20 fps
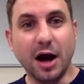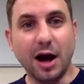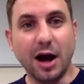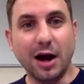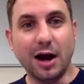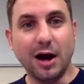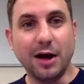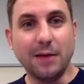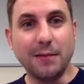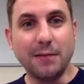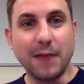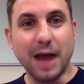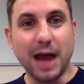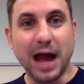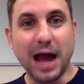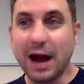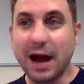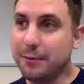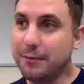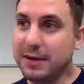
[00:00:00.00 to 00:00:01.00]
um,
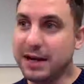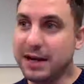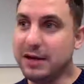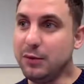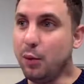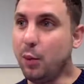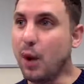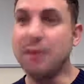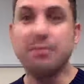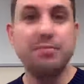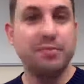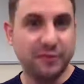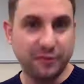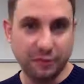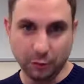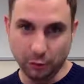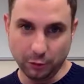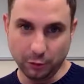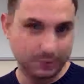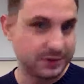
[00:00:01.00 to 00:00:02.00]
how many web
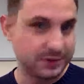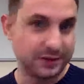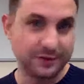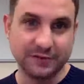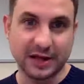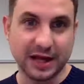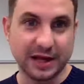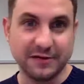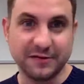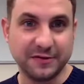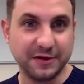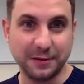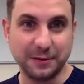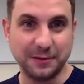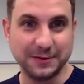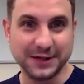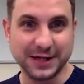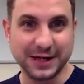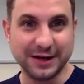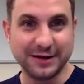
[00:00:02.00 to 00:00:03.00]
forms have they
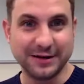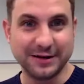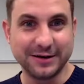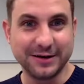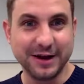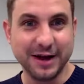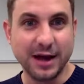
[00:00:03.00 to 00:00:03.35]
filled in